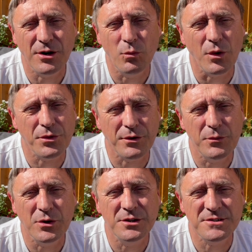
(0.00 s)
a what three
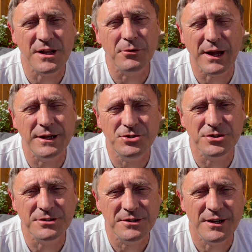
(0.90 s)
words
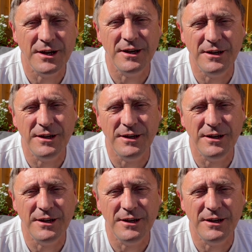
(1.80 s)
location uh,